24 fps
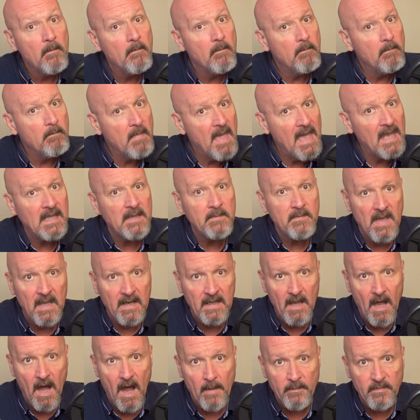
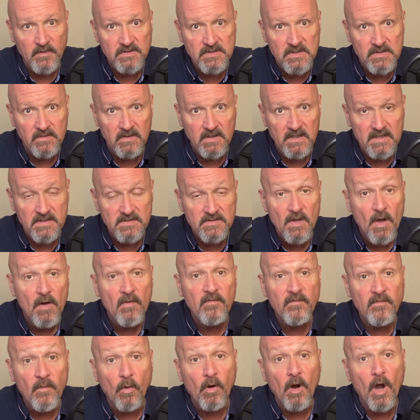many opportunities
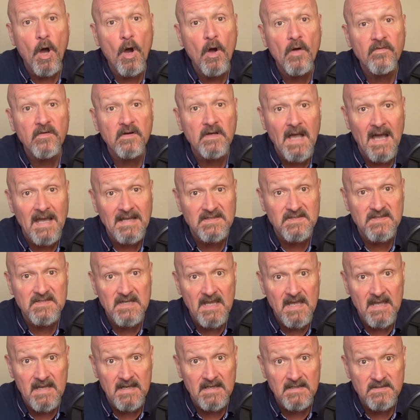for overnight
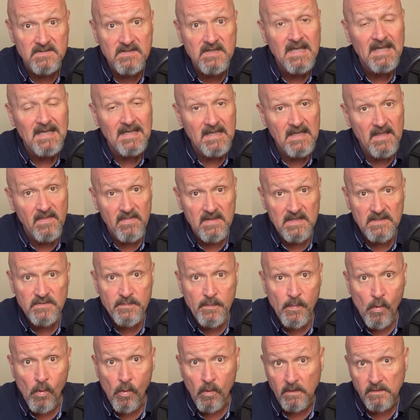stays in these
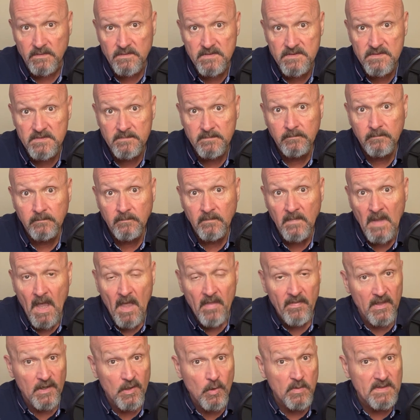ports.
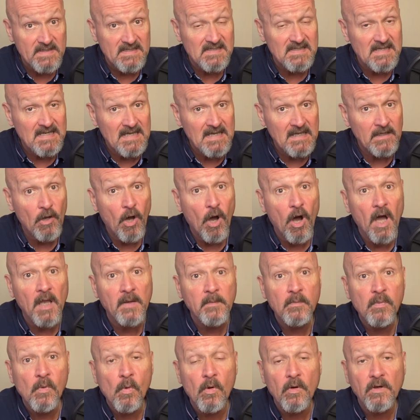The cuisine on
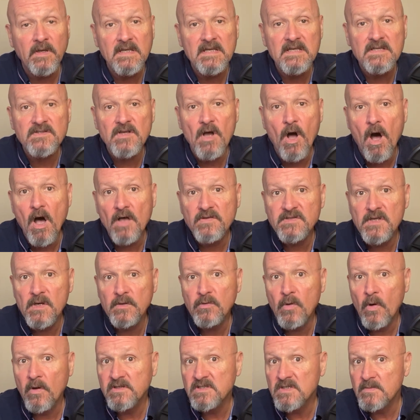board is also
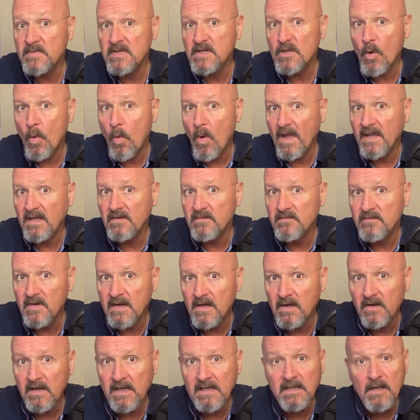going to be quite
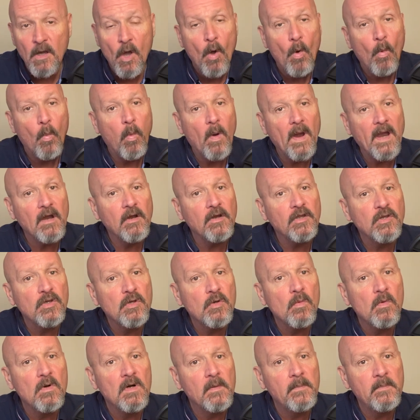varied, where
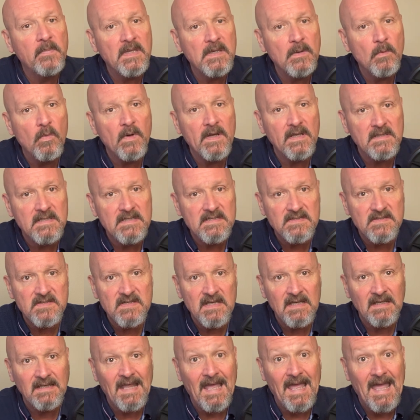you will be
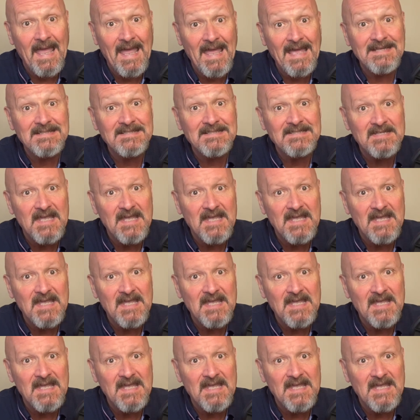witnessing and